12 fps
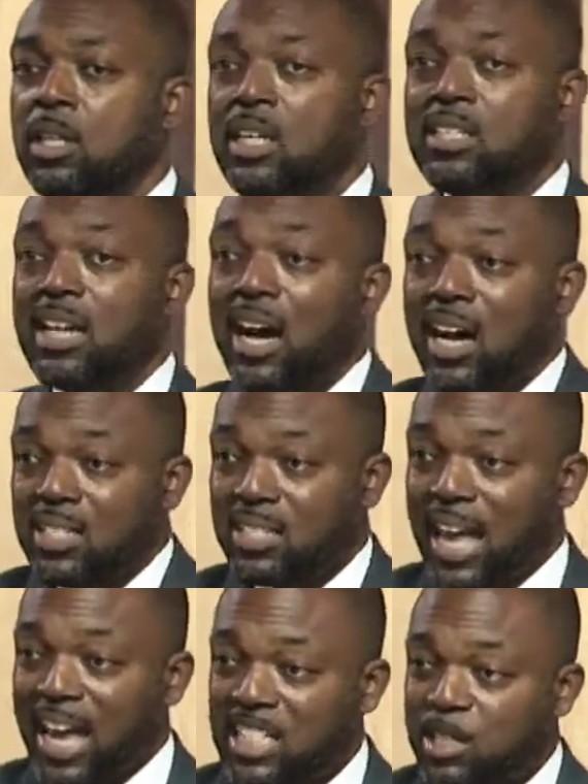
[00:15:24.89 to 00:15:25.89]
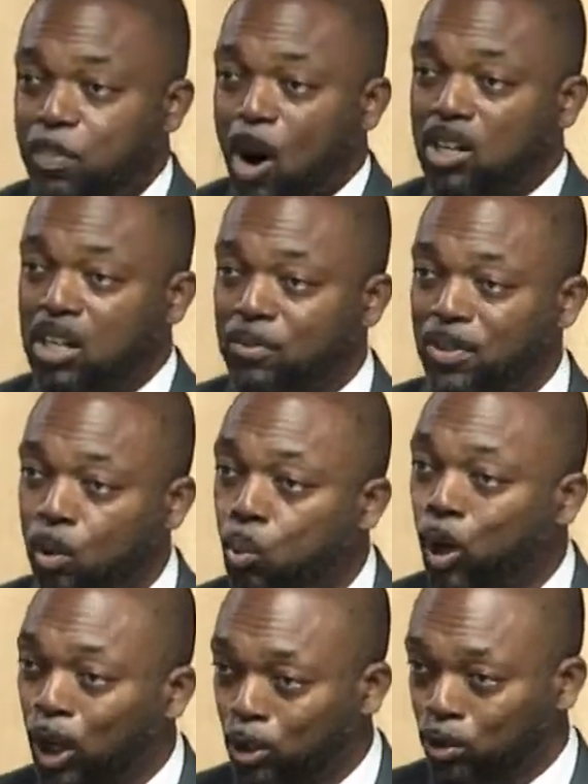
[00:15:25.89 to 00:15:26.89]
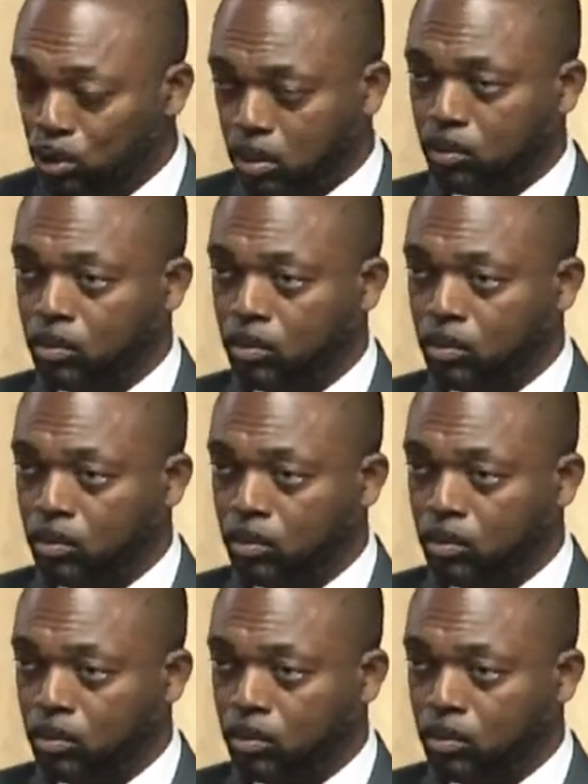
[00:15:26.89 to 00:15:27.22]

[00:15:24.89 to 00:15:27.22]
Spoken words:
to us as part of their world.